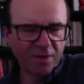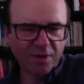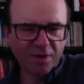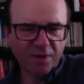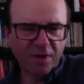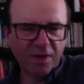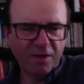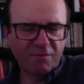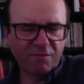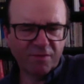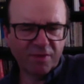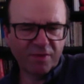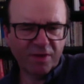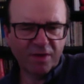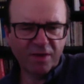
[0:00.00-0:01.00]
If
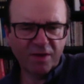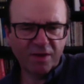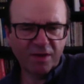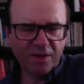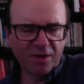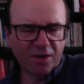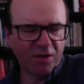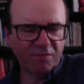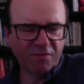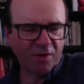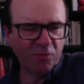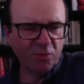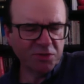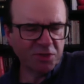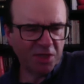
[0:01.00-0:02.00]
I
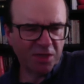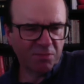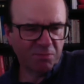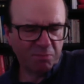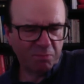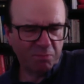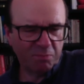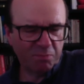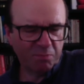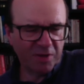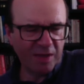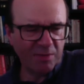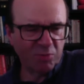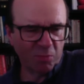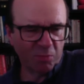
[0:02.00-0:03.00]
was a
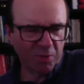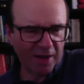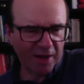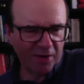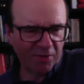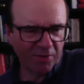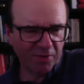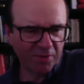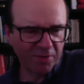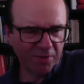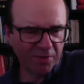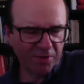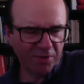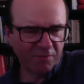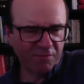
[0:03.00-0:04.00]
keyboard player,
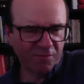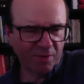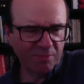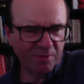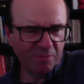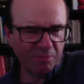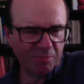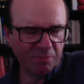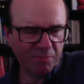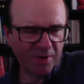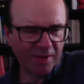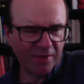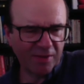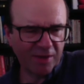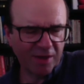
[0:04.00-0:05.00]
you'd find me
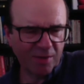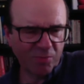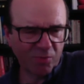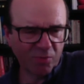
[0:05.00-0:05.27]
playing the keyboard.